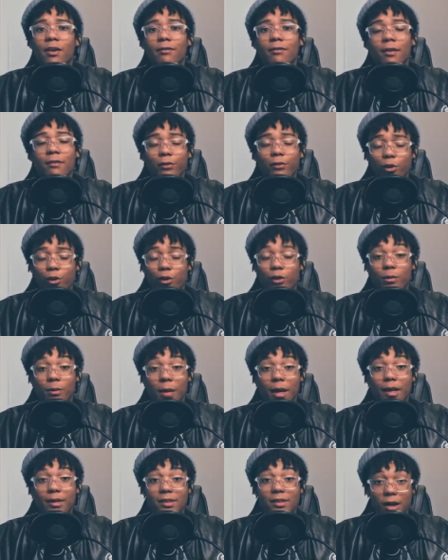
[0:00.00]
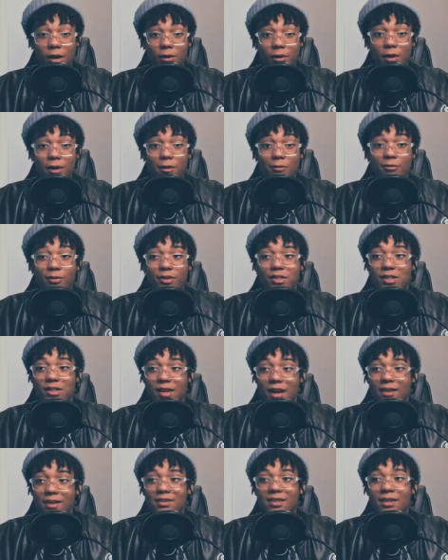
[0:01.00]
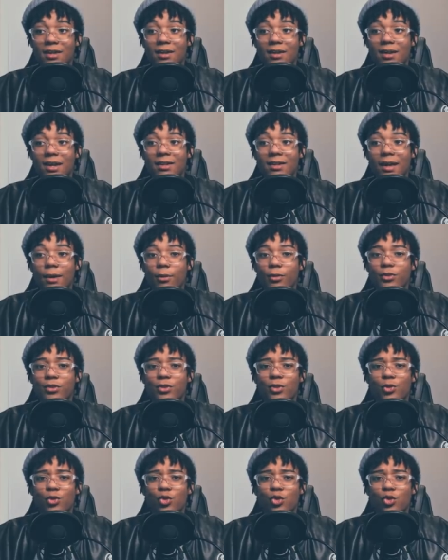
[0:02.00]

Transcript: I've ever heard in my entire life was Alaska, and that was